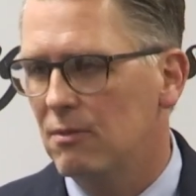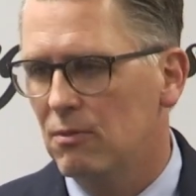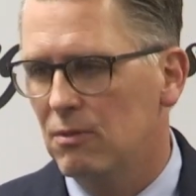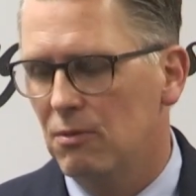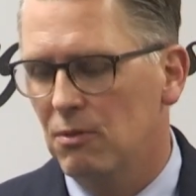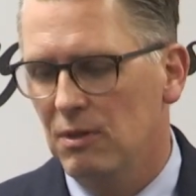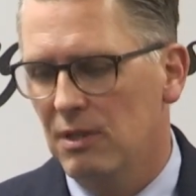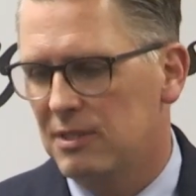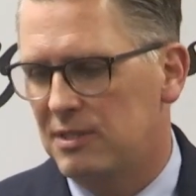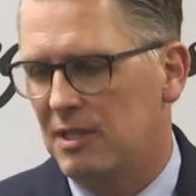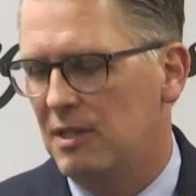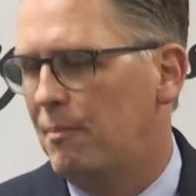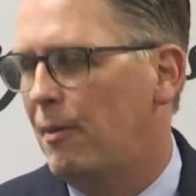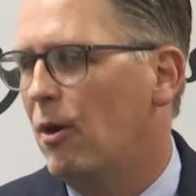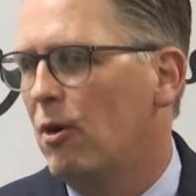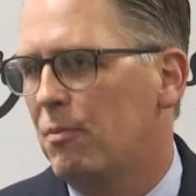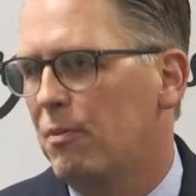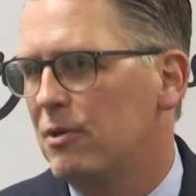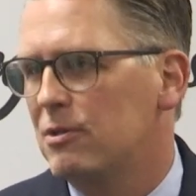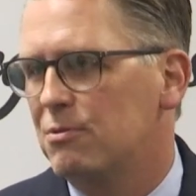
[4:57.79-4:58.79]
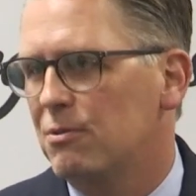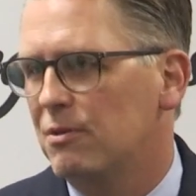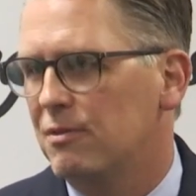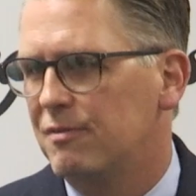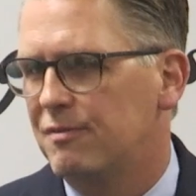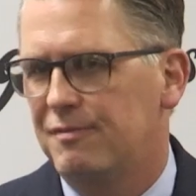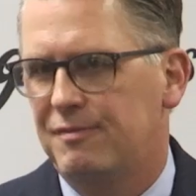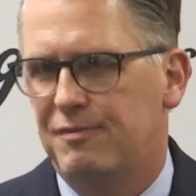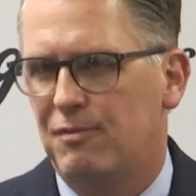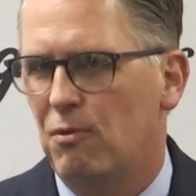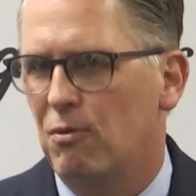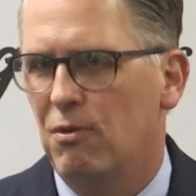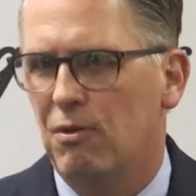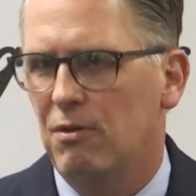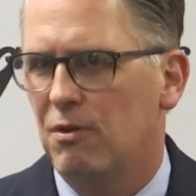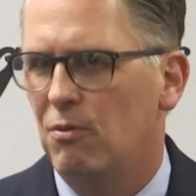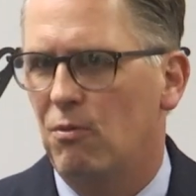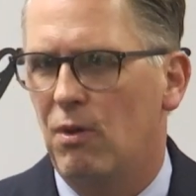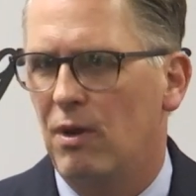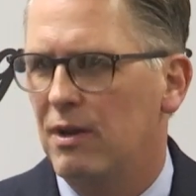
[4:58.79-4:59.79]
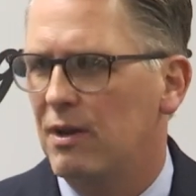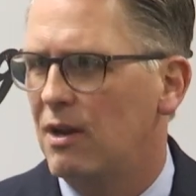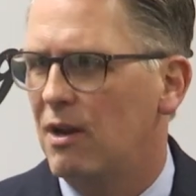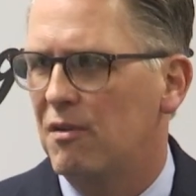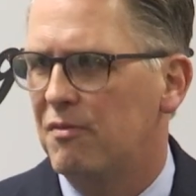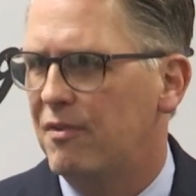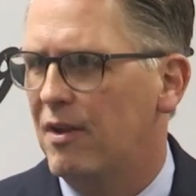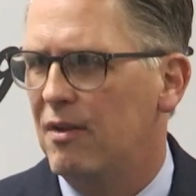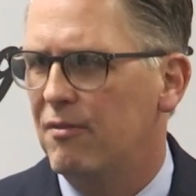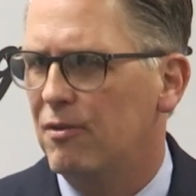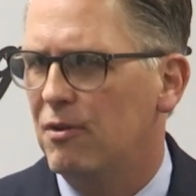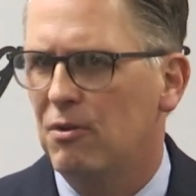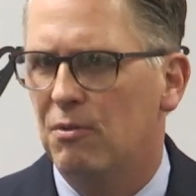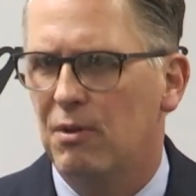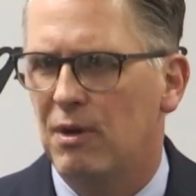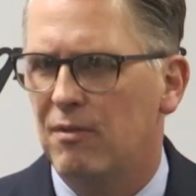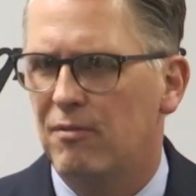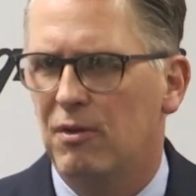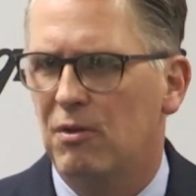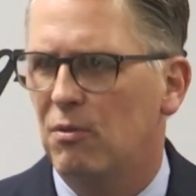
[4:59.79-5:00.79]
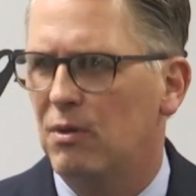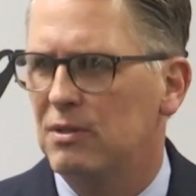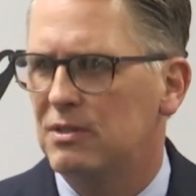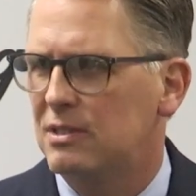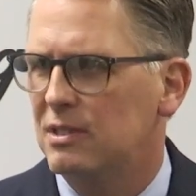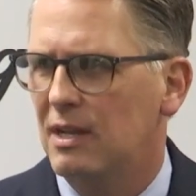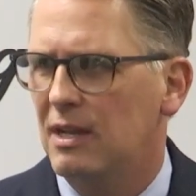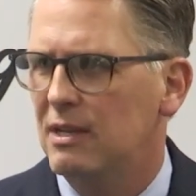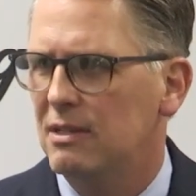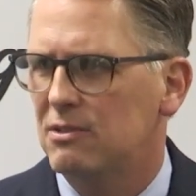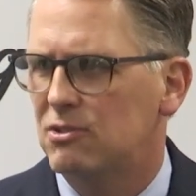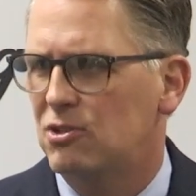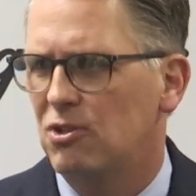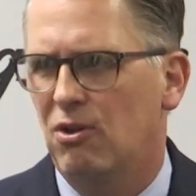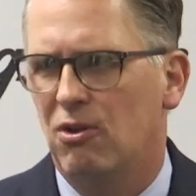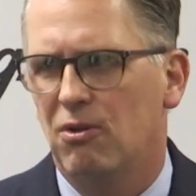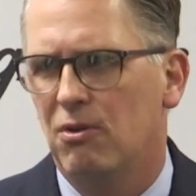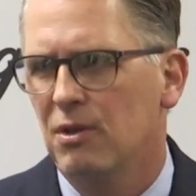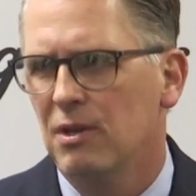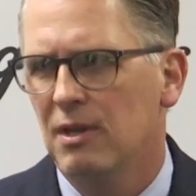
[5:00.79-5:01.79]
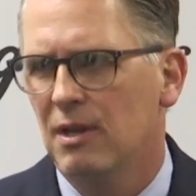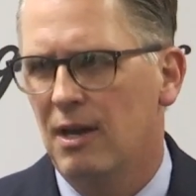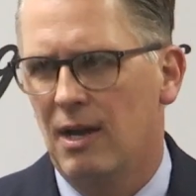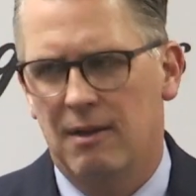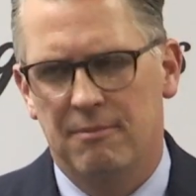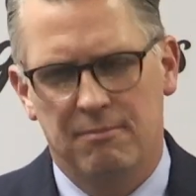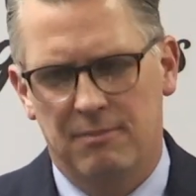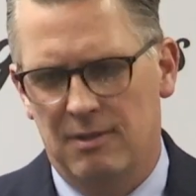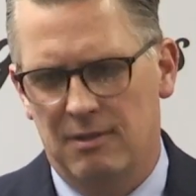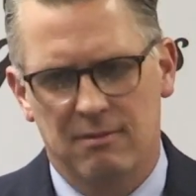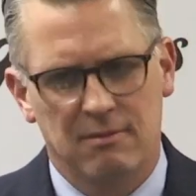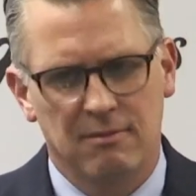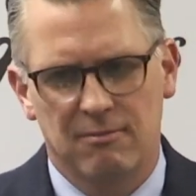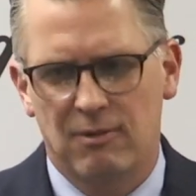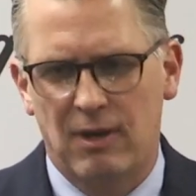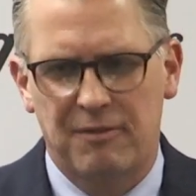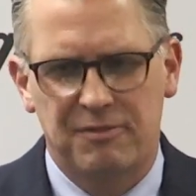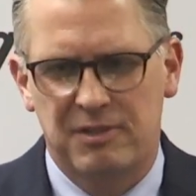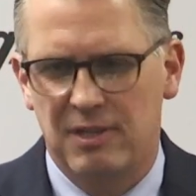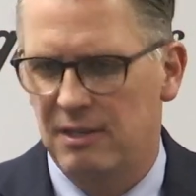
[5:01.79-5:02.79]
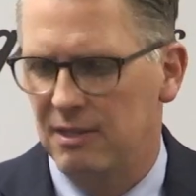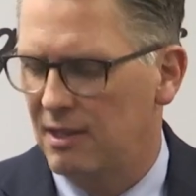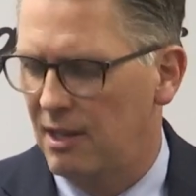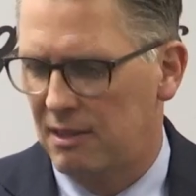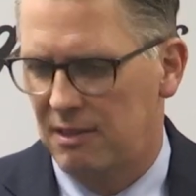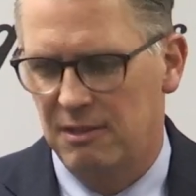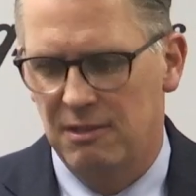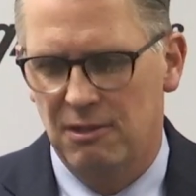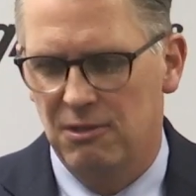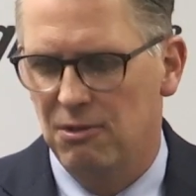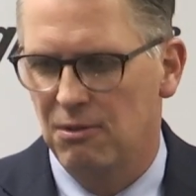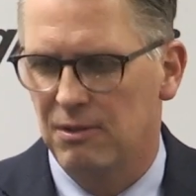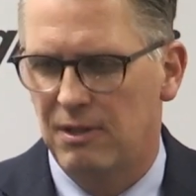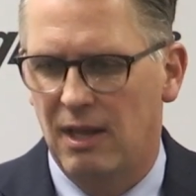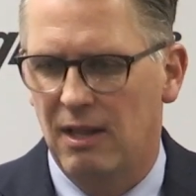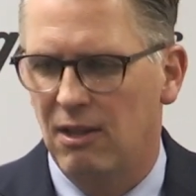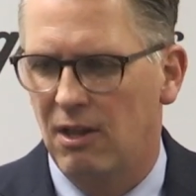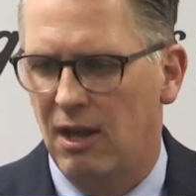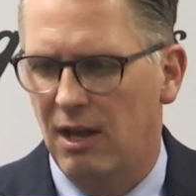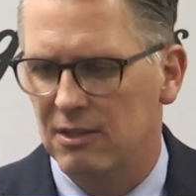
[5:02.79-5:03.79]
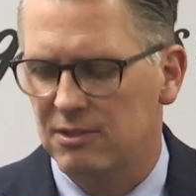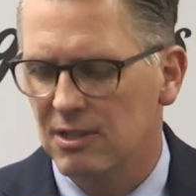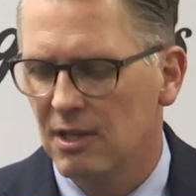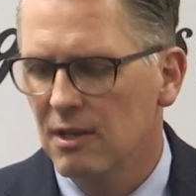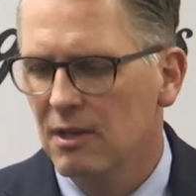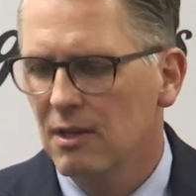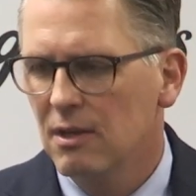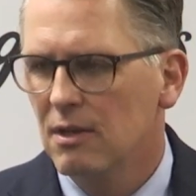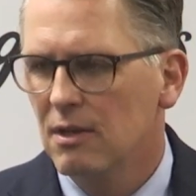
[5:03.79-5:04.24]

listen, the power plays were 4 to 1 in our favor or whatever it was tonight, so um, the, the refs had nothing to do with that loss. But they